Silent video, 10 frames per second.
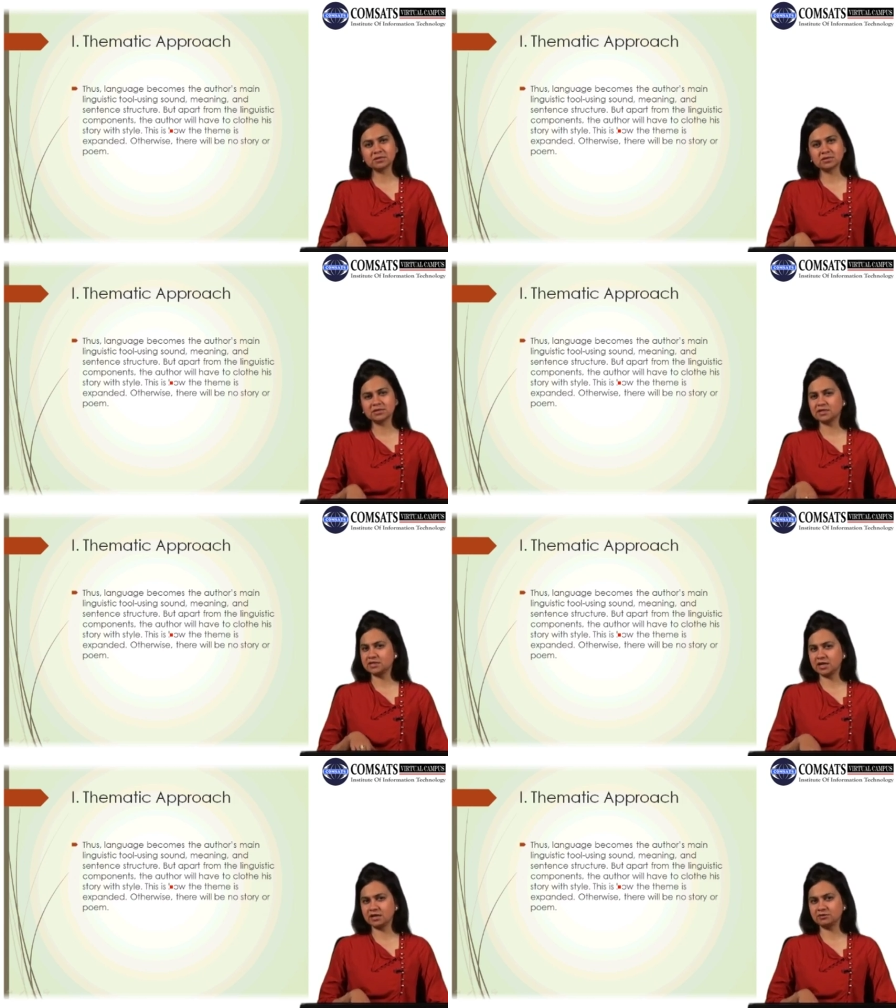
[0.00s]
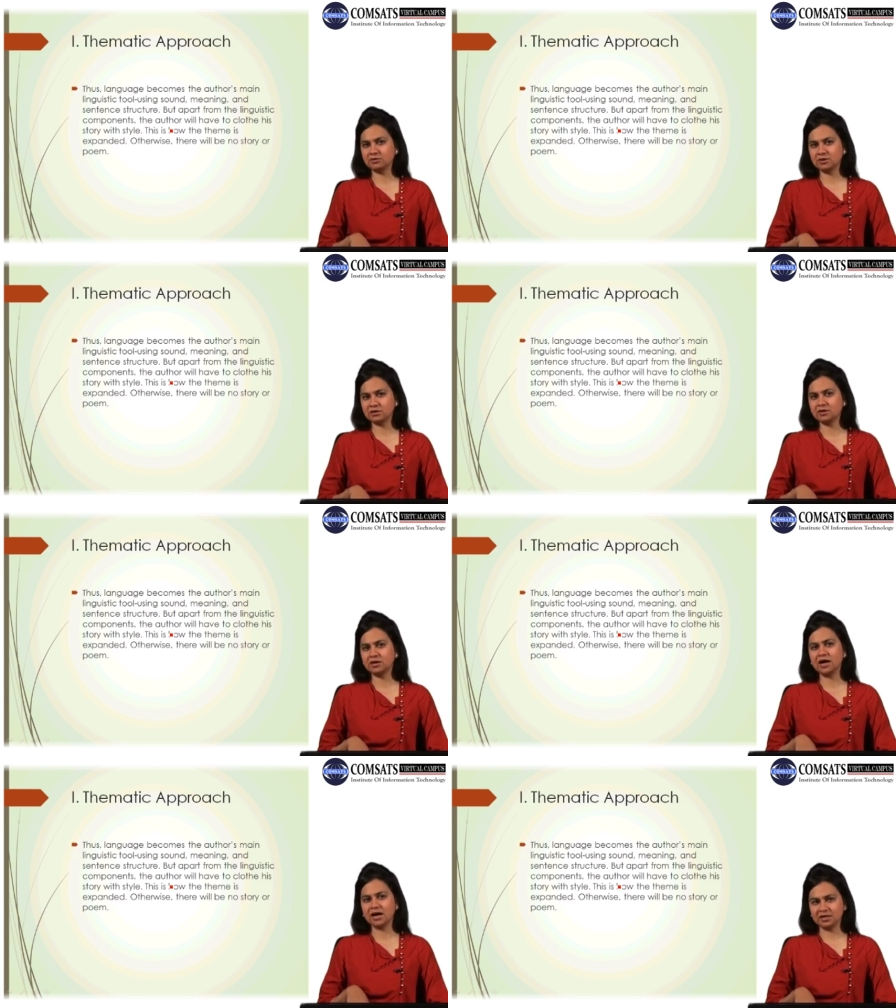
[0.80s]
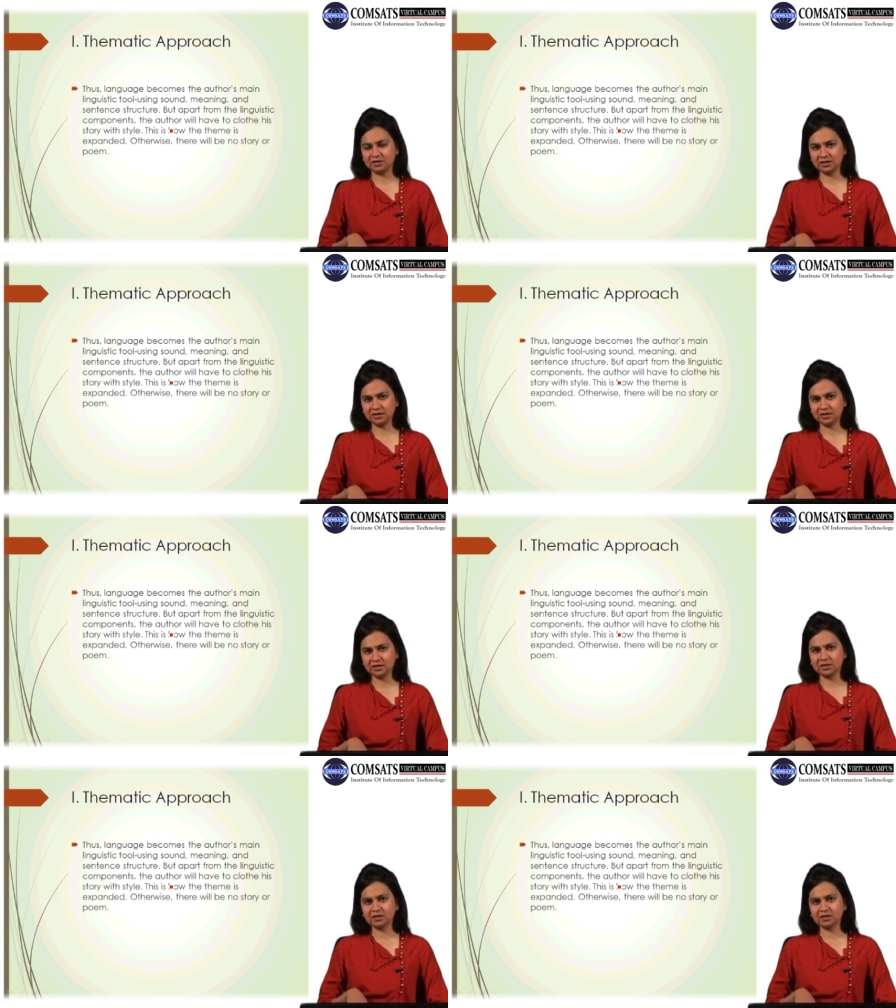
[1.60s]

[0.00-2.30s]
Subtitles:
is satire or irony